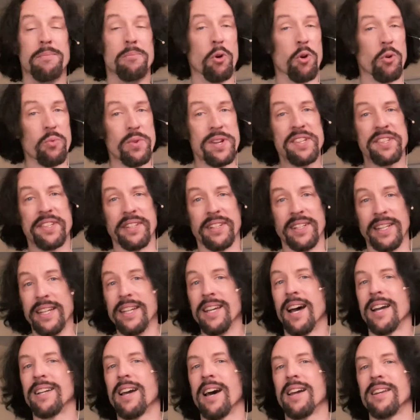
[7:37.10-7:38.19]
More recently,
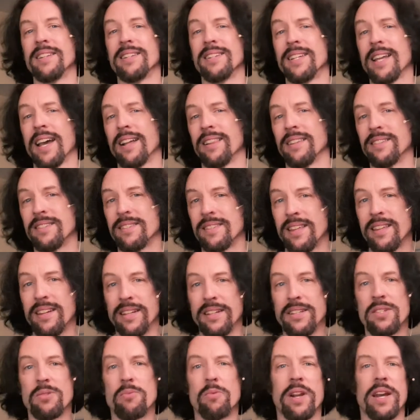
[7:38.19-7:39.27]
I got into
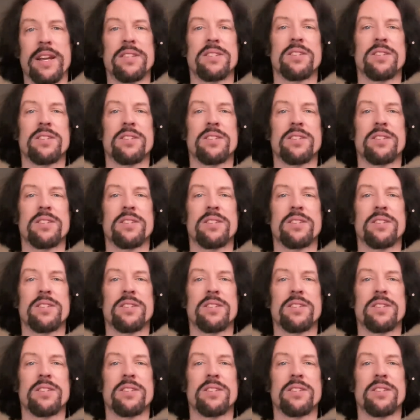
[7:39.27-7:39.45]
calisthenics when I